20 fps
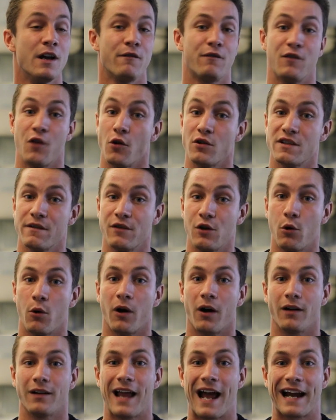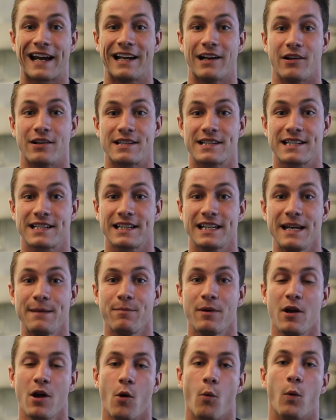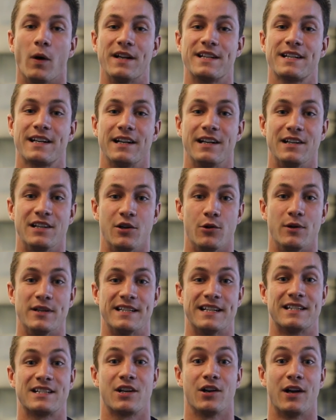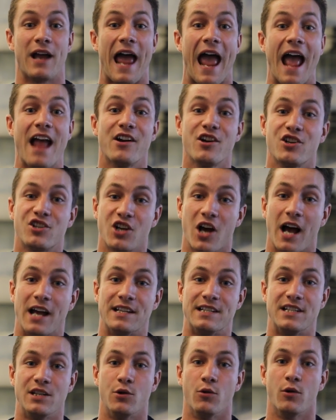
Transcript: For those of you who are lacking on sleep, what it's gonna do is it's gonna energize